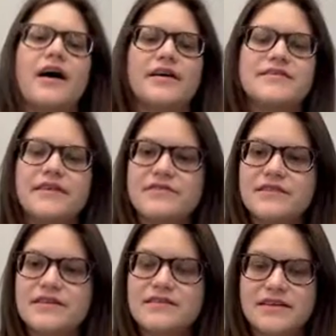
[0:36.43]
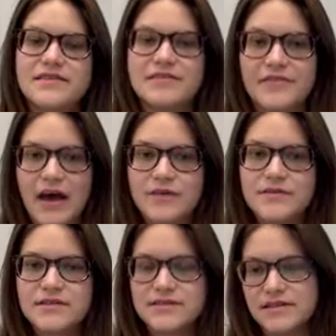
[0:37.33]

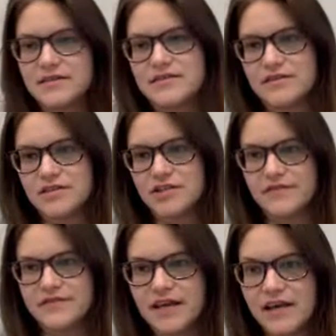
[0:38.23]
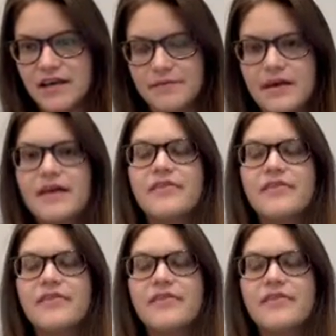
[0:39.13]
76,000 seats in the Chiefs Stadium,